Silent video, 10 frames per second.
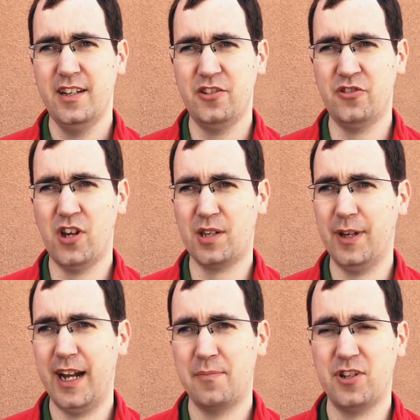to talk
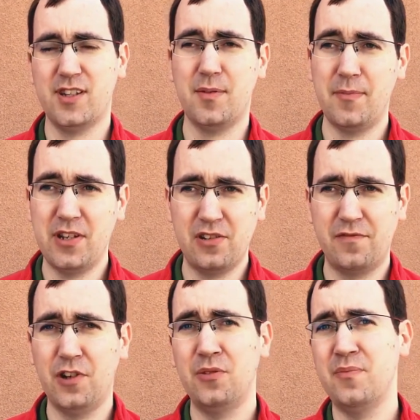about options, maybe at your
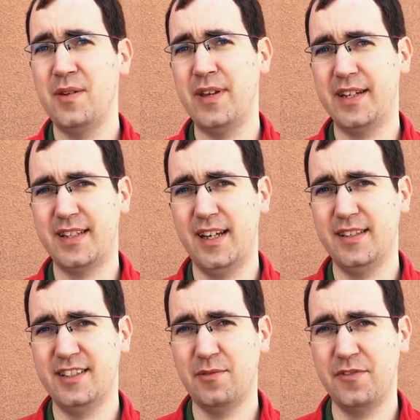firm, maybe at
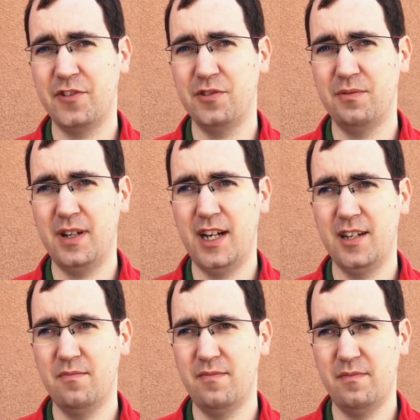uh, some of your uh,